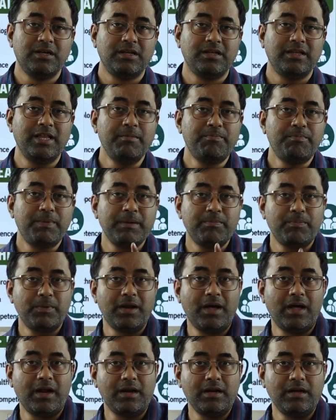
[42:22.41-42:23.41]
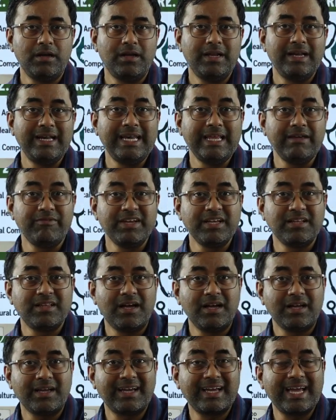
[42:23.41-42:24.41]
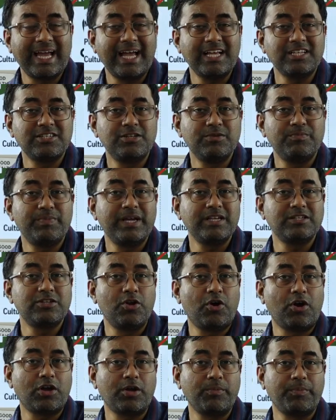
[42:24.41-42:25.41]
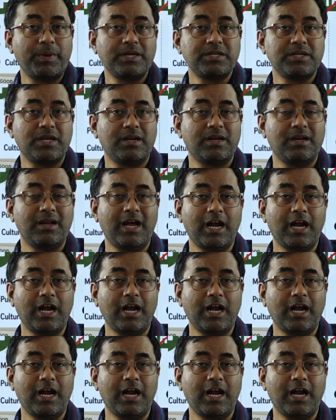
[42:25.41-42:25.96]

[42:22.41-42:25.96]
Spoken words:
then people are leaving the caste based occupation